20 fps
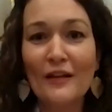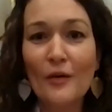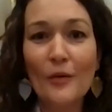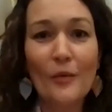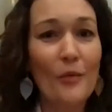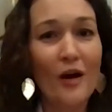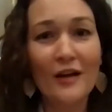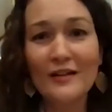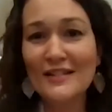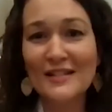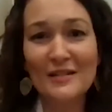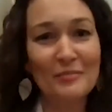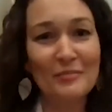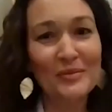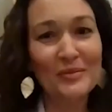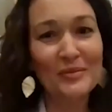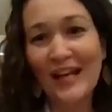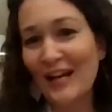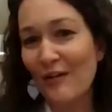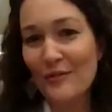wants to
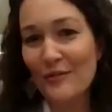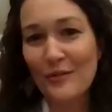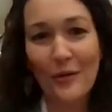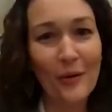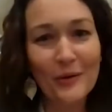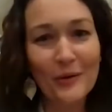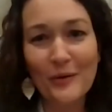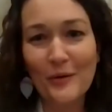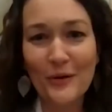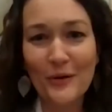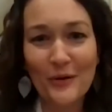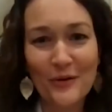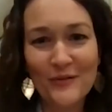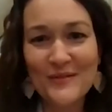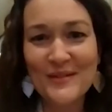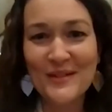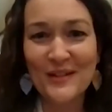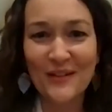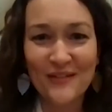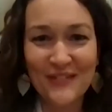plan out the whole order
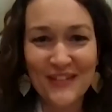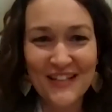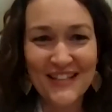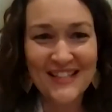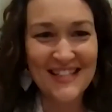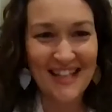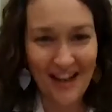of service